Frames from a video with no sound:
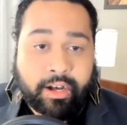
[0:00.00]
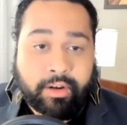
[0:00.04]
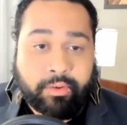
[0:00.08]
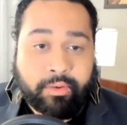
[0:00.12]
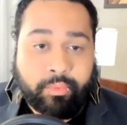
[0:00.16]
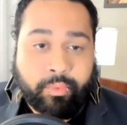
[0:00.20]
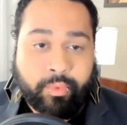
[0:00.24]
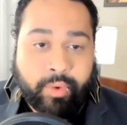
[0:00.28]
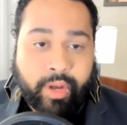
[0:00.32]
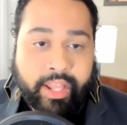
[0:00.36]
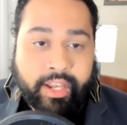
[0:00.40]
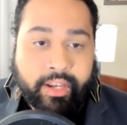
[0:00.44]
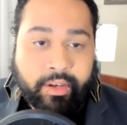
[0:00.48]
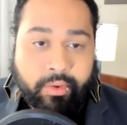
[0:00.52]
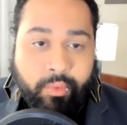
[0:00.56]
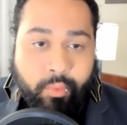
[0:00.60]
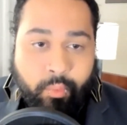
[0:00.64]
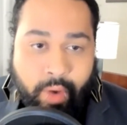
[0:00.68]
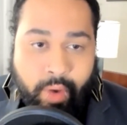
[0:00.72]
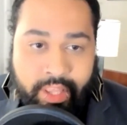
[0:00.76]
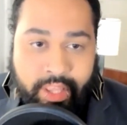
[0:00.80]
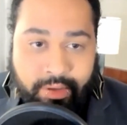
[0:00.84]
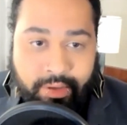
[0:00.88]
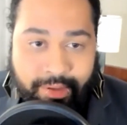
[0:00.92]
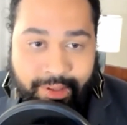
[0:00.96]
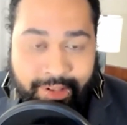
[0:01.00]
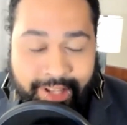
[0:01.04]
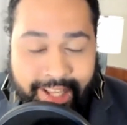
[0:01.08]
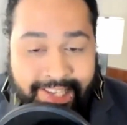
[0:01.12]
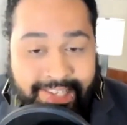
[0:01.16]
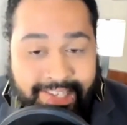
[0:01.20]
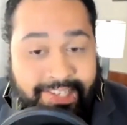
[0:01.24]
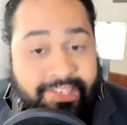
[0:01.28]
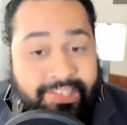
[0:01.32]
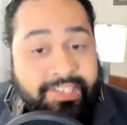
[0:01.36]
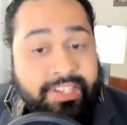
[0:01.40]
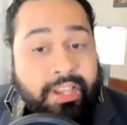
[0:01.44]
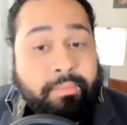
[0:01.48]
When you look at
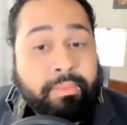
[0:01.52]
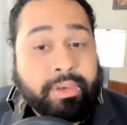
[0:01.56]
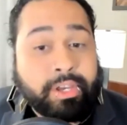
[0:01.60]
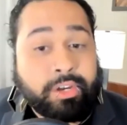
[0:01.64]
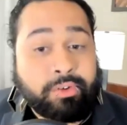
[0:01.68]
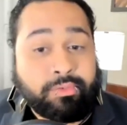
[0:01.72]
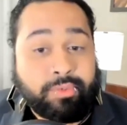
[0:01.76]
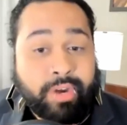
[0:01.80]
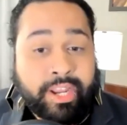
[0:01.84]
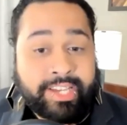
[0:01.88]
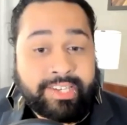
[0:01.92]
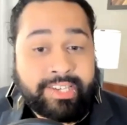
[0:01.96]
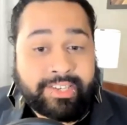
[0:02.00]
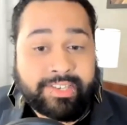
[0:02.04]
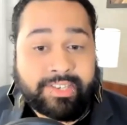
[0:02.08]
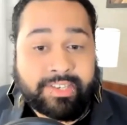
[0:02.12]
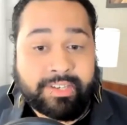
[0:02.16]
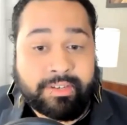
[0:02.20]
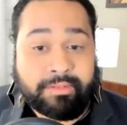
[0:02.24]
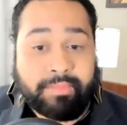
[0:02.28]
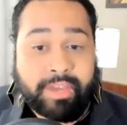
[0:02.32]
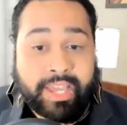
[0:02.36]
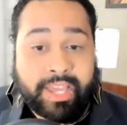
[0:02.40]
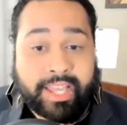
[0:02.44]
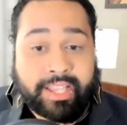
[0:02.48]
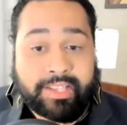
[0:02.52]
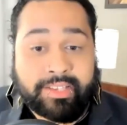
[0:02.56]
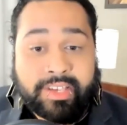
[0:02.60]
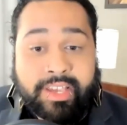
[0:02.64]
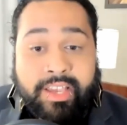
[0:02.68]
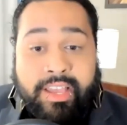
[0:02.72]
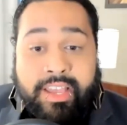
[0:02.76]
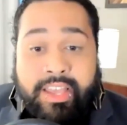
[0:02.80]
systemic racism and